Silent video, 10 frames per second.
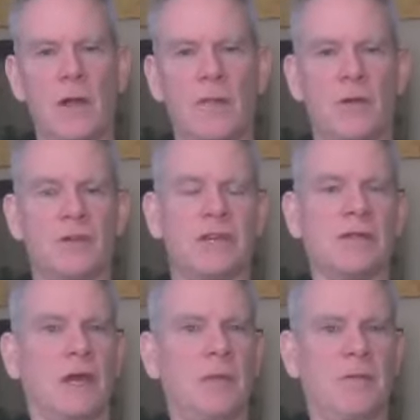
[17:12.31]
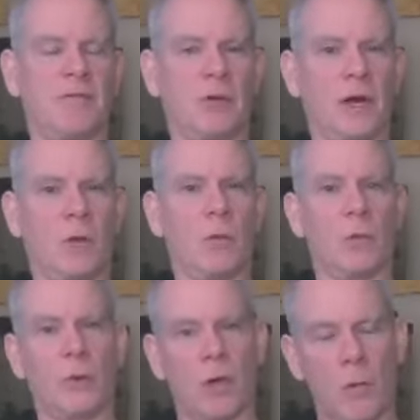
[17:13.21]
There's a type of prayer where
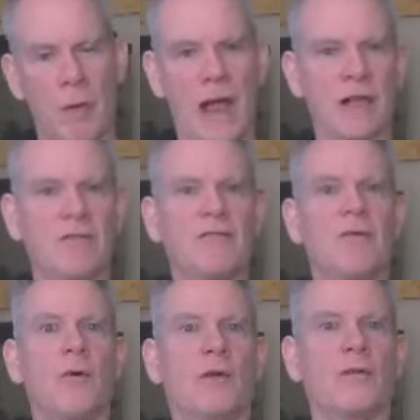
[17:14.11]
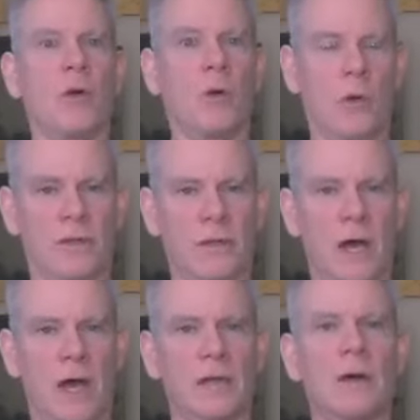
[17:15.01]
we go back and forth with
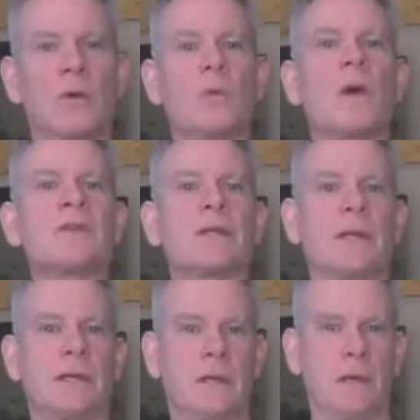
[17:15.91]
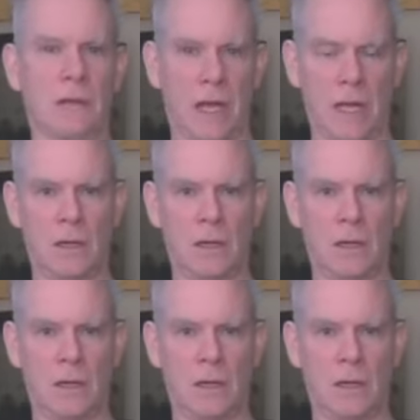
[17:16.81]
God wrestling, okay?